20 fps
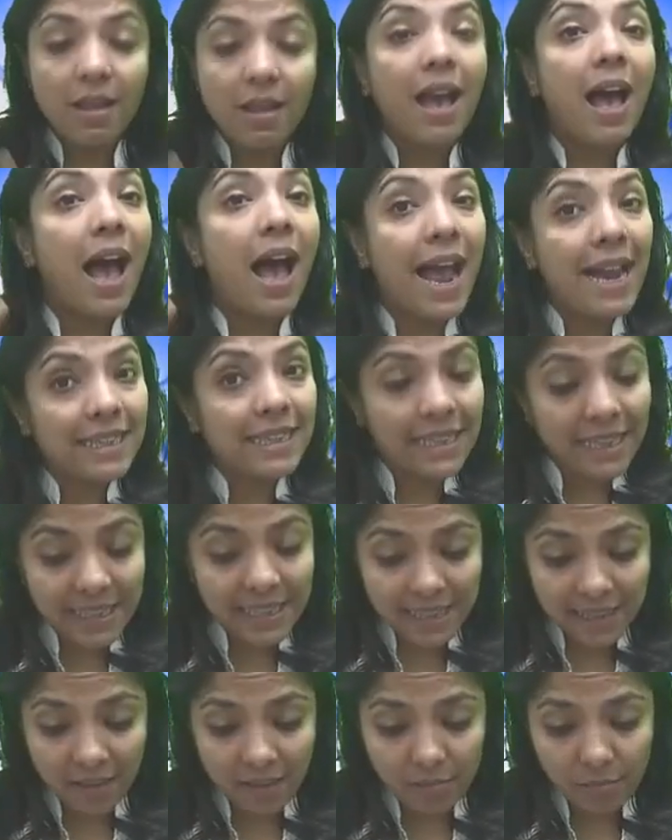
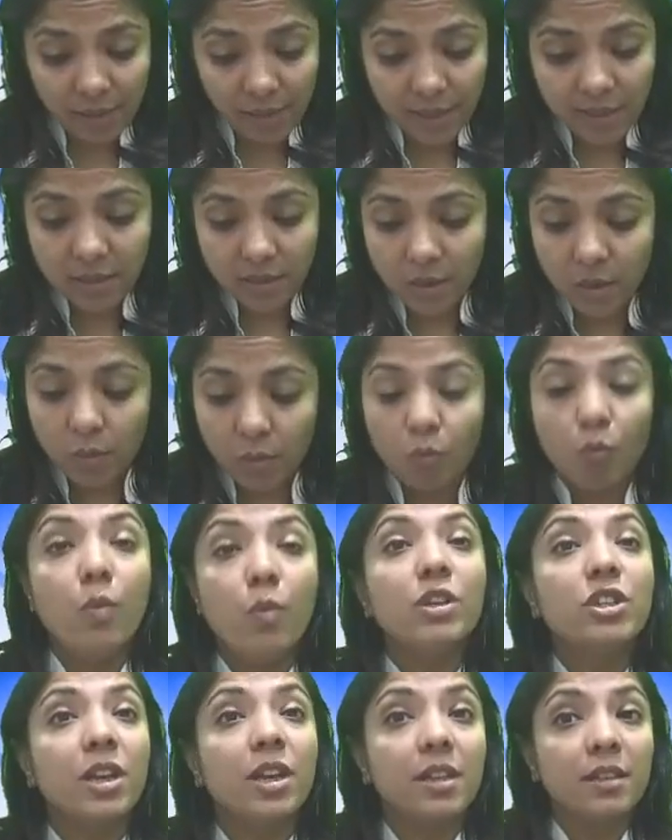Identical means
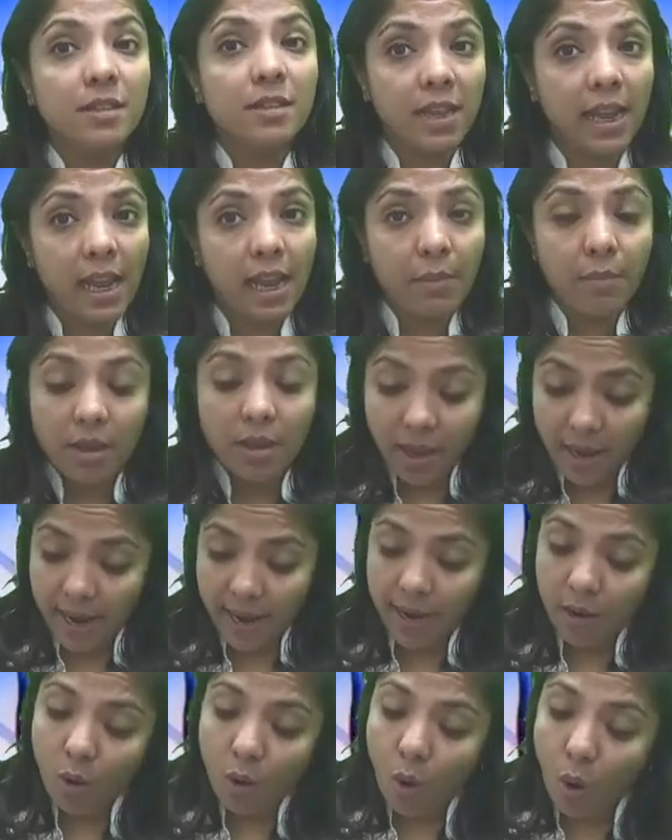which are same
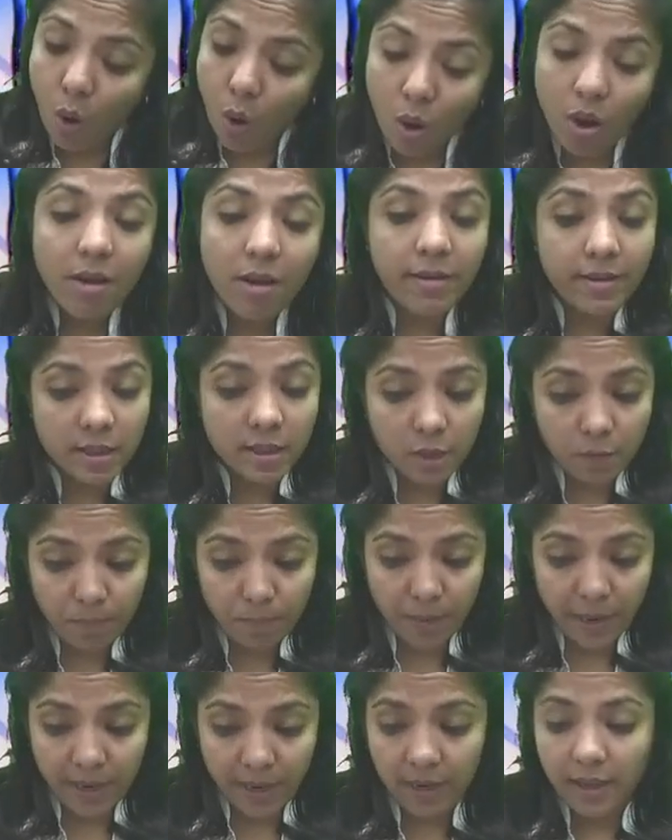in all
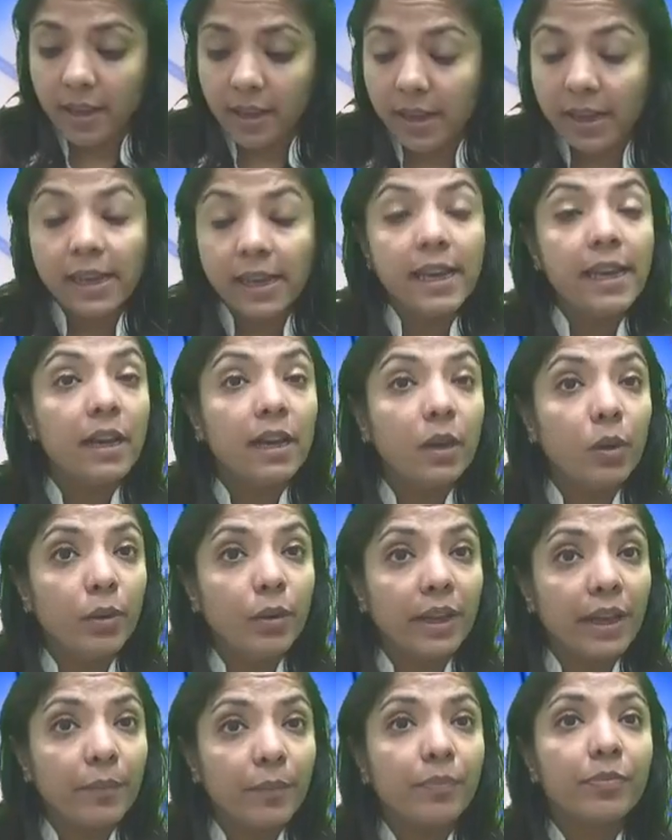respect,
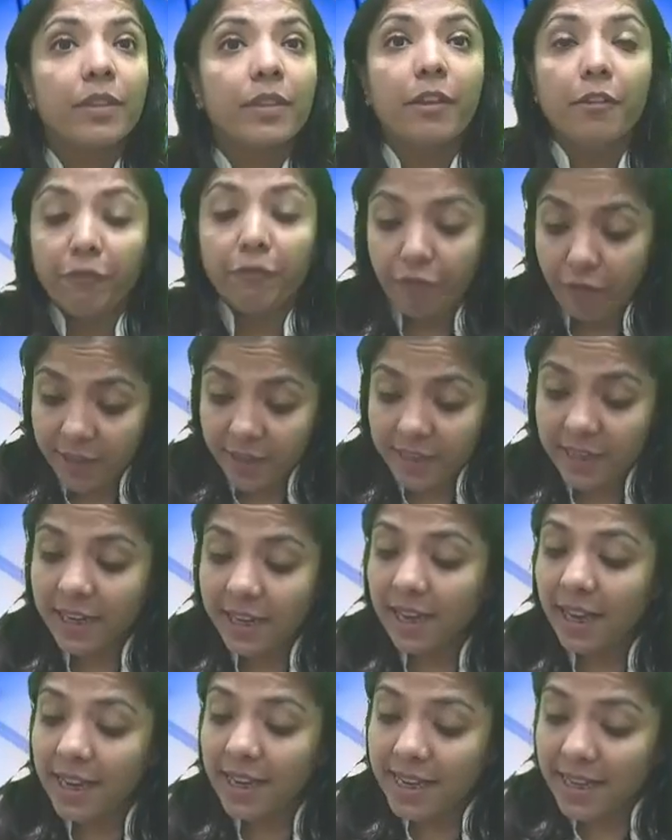including
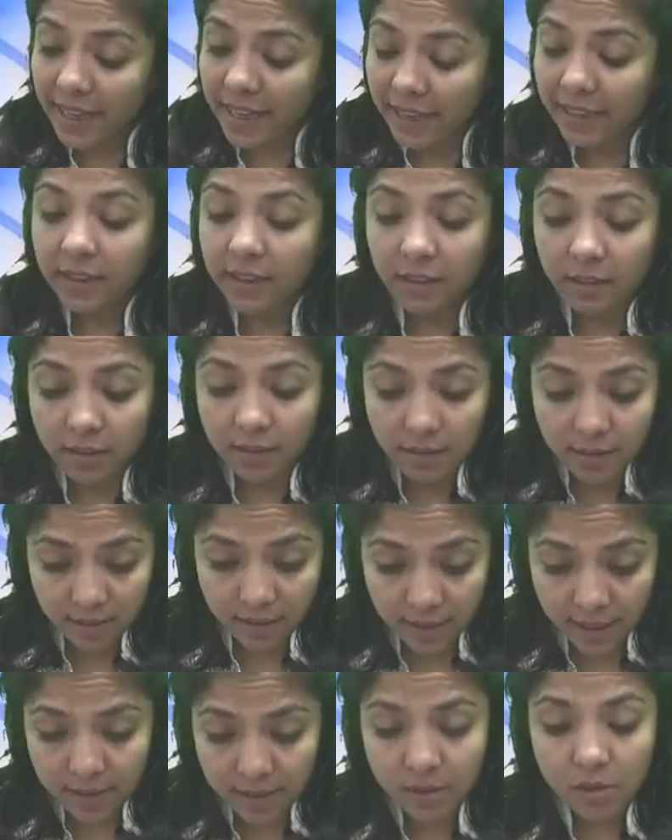physical
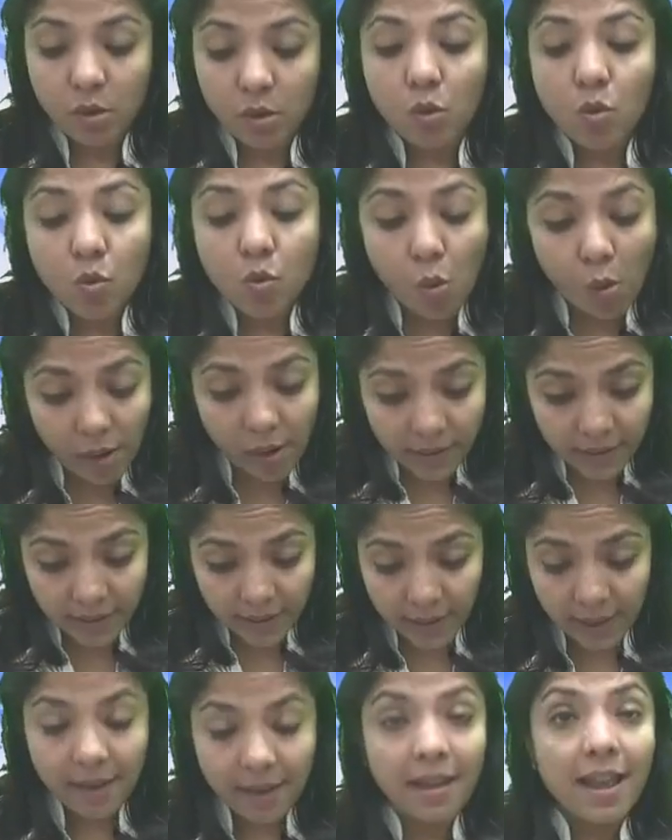characteristics,
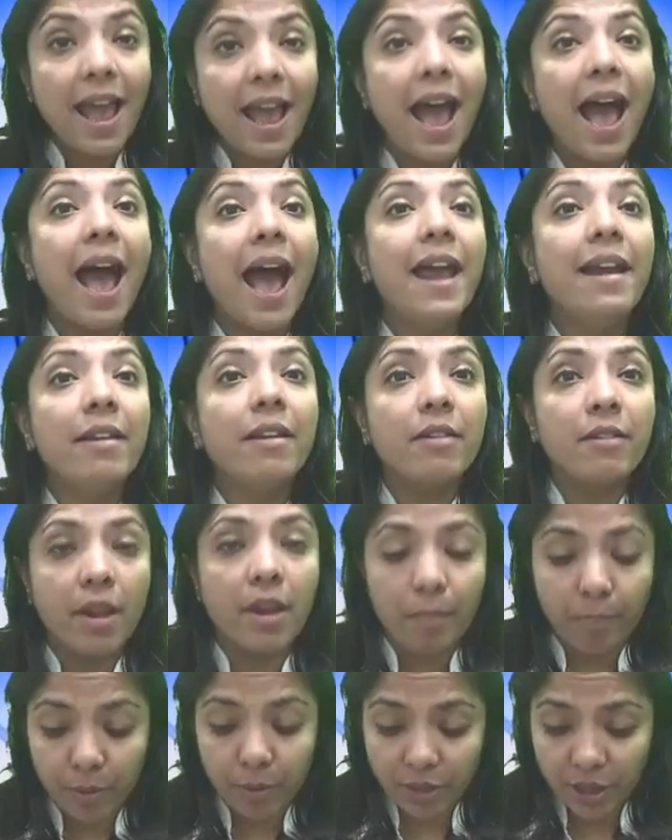quality, and
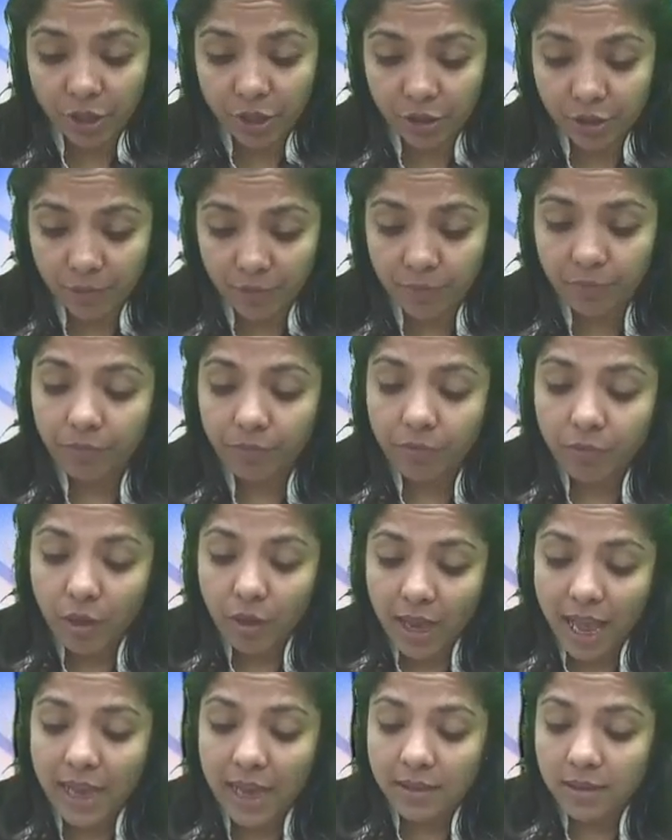reputation
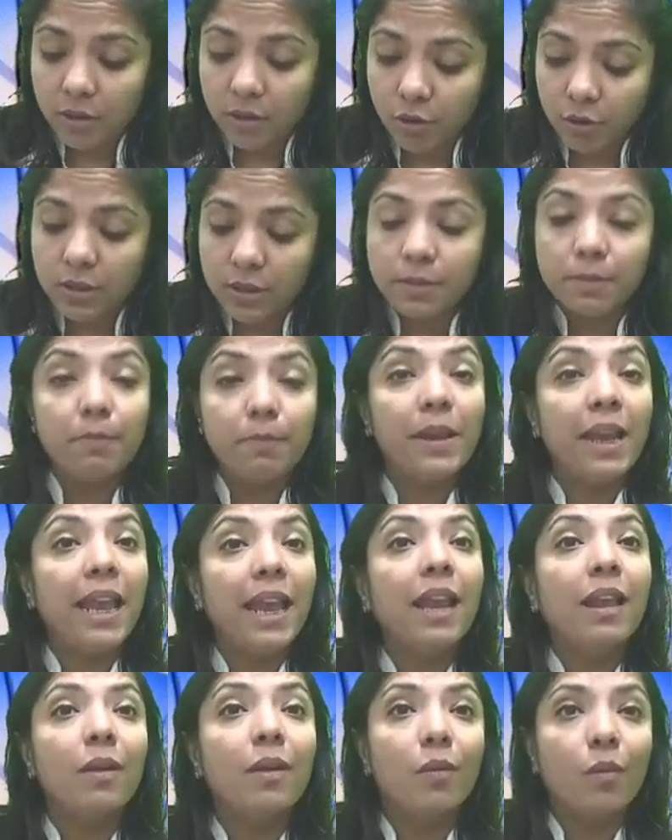as goods
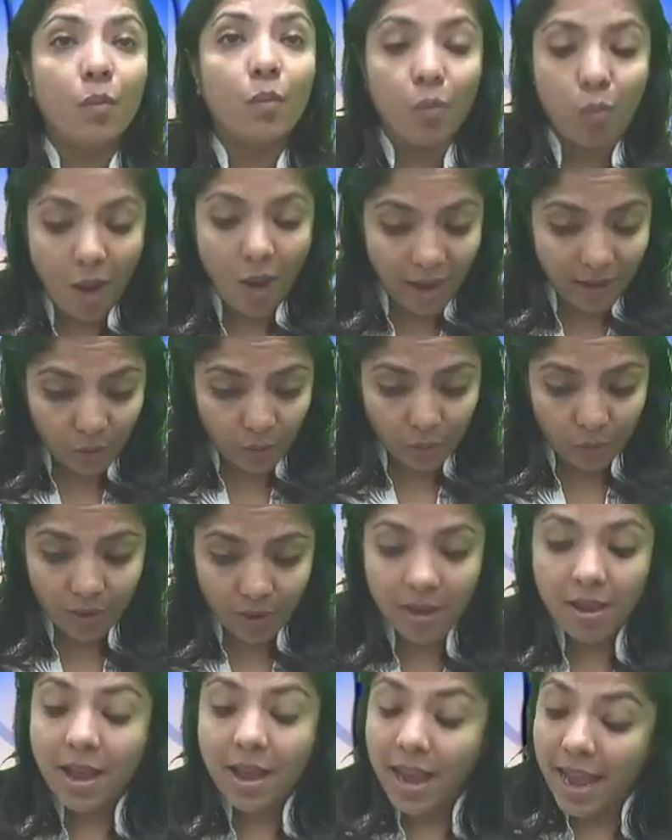being valued,
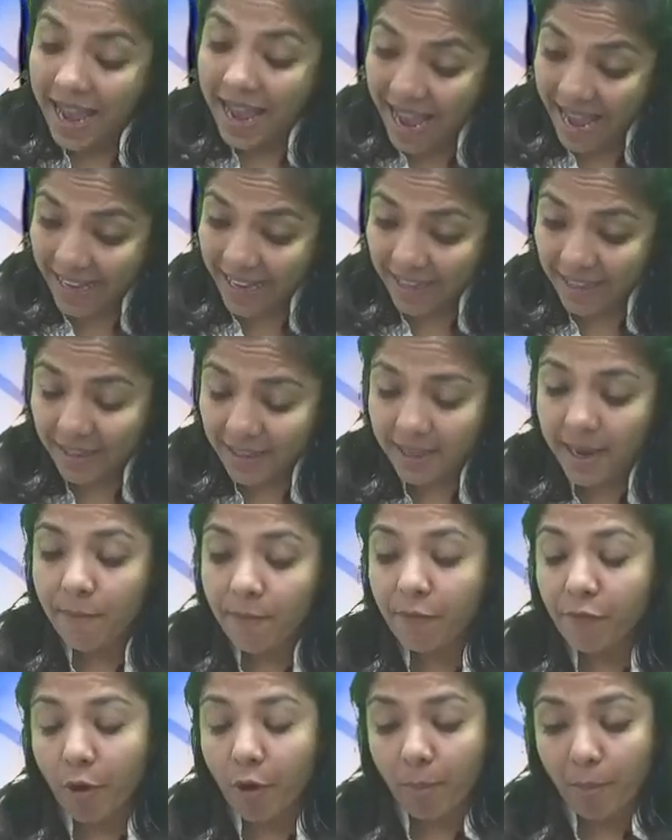except
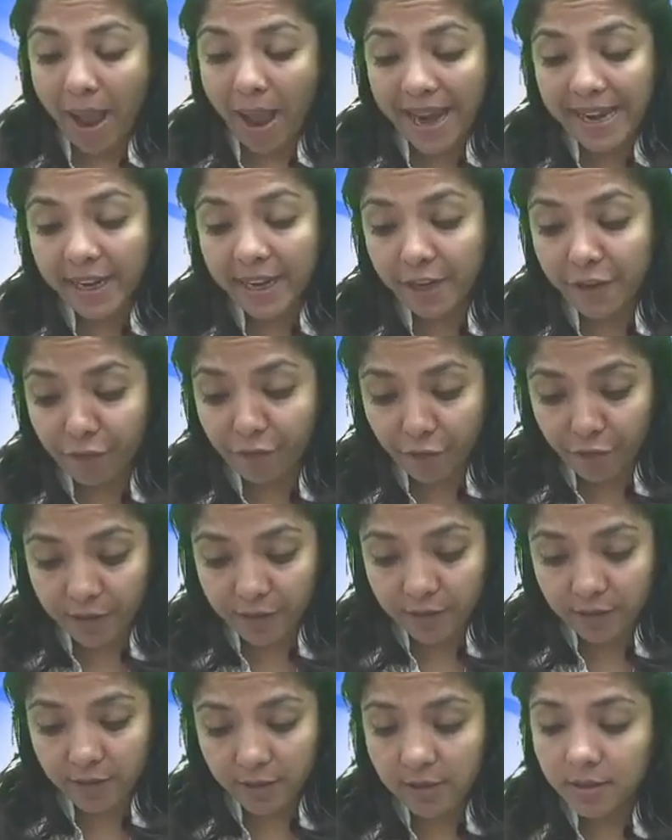for minor
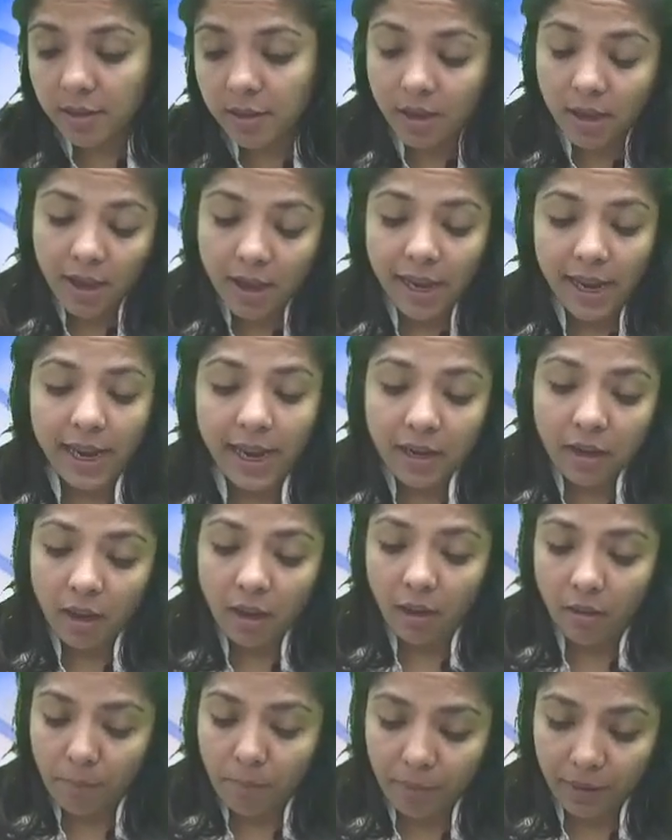differences in
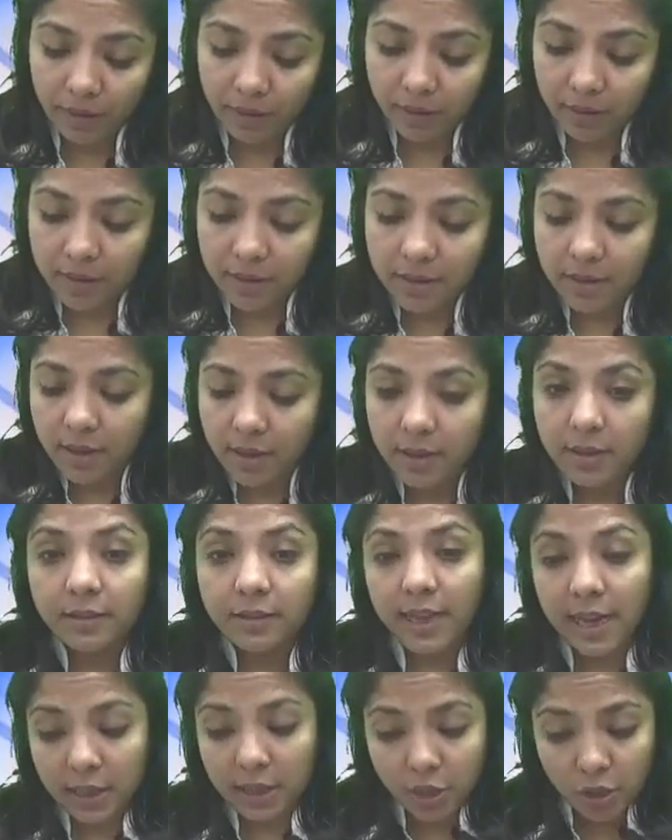appearance
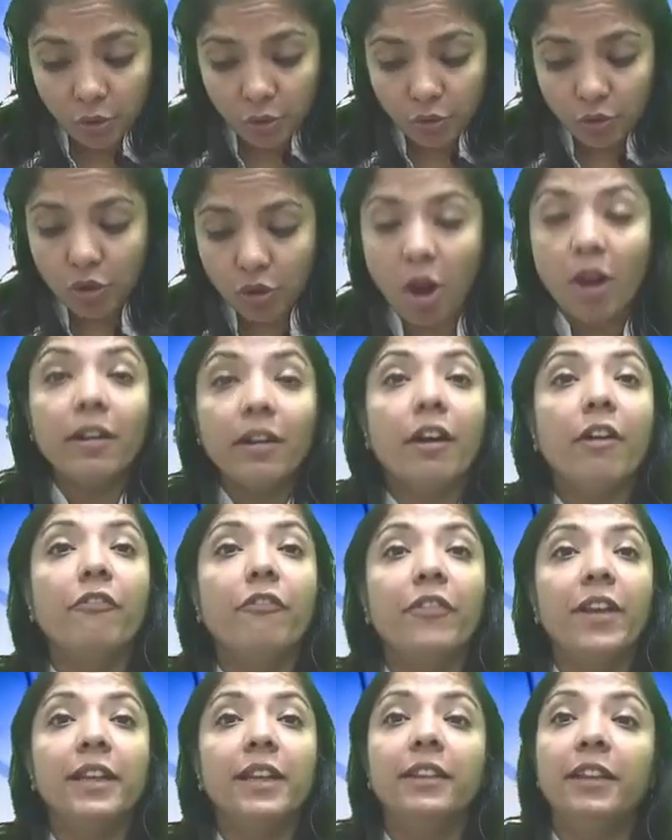that do not
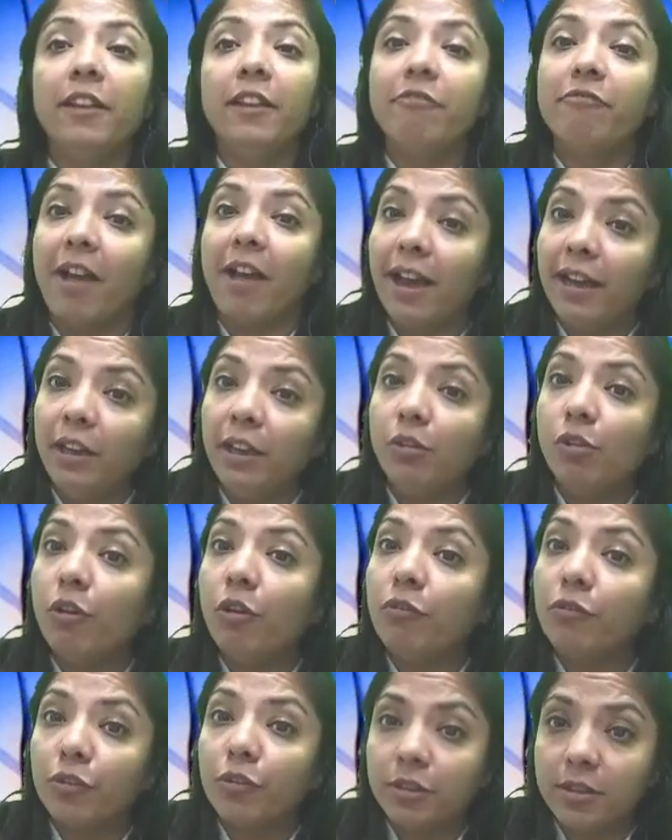affect the value
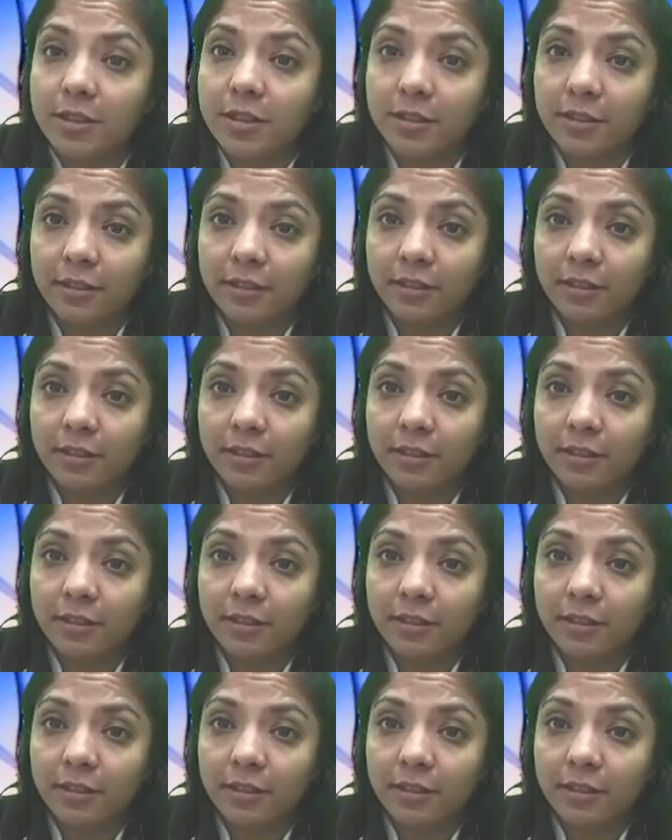of goods.